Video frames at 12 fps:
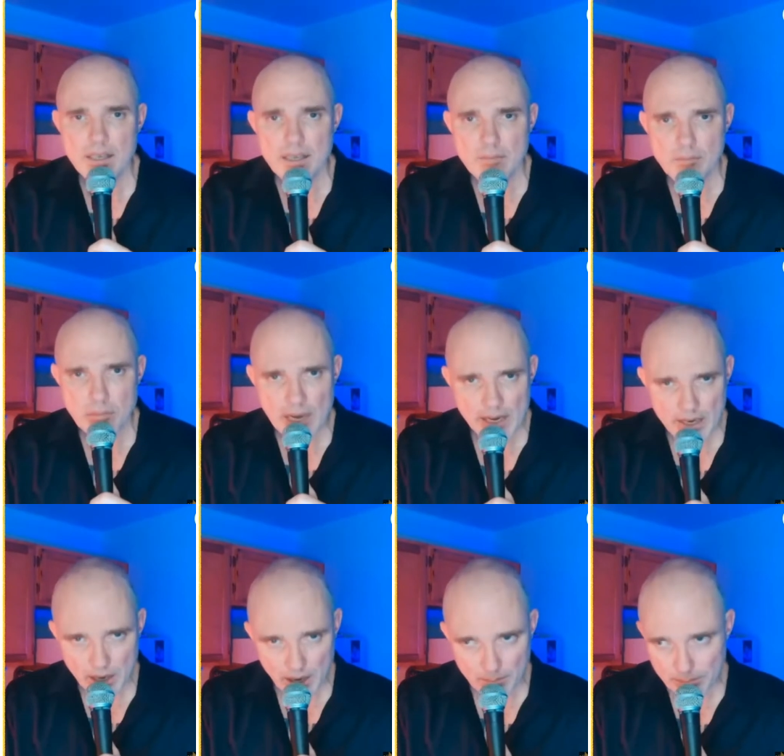make
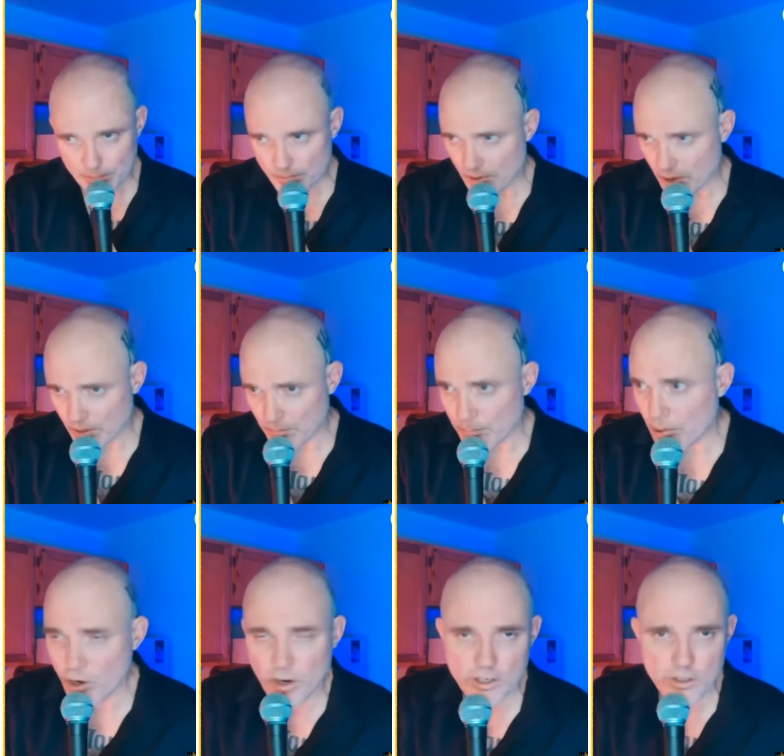up on
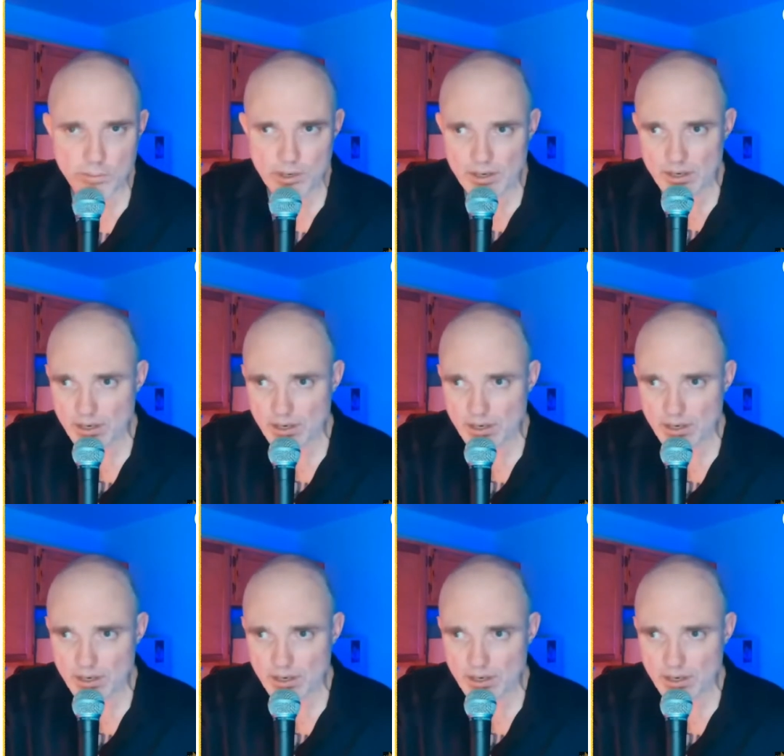parchment.